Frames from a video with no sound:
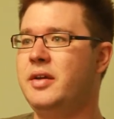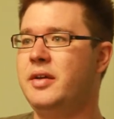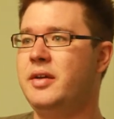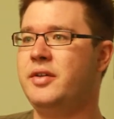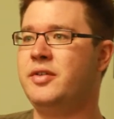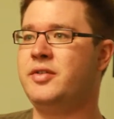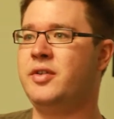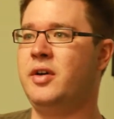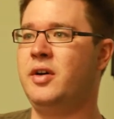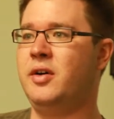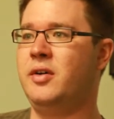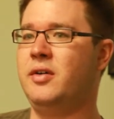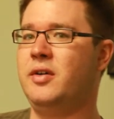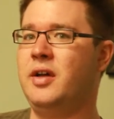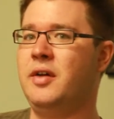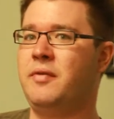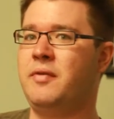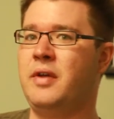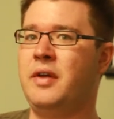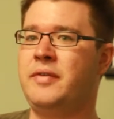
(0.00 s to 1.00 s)
So
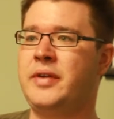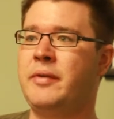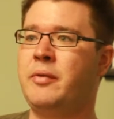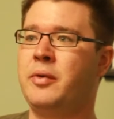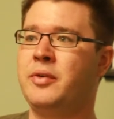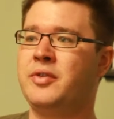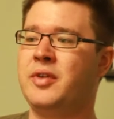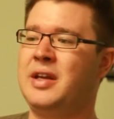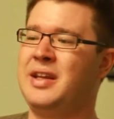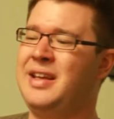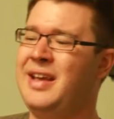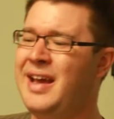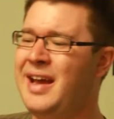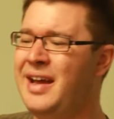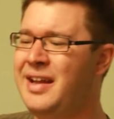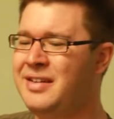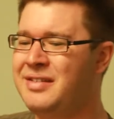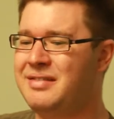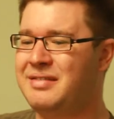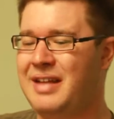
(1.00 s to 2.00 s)
if, if everyone's like,
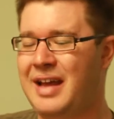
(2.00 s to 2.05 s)
yeah,